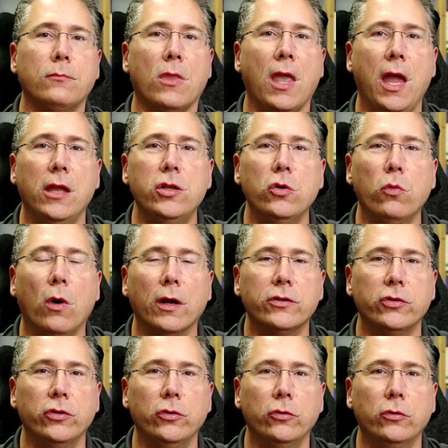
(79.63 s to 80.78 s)
and you want
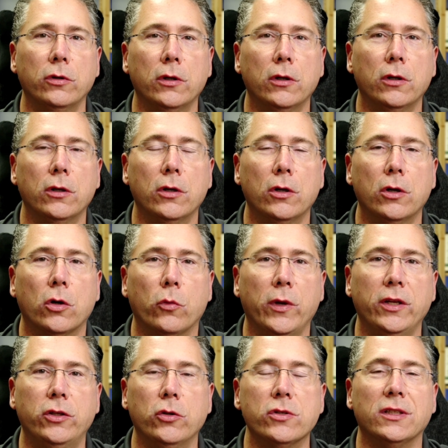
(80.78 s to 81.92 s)
to
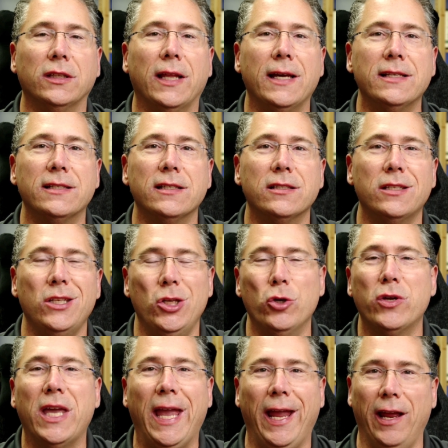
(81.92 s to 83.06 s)
reduce a license, you
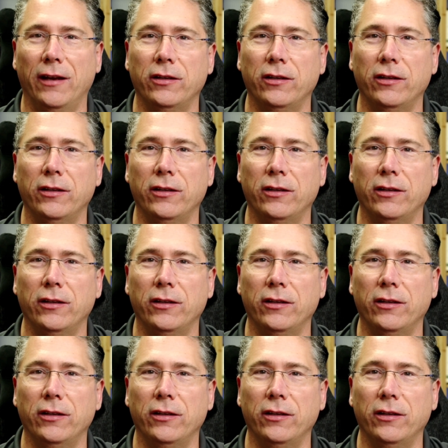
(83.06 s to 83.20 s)
can't.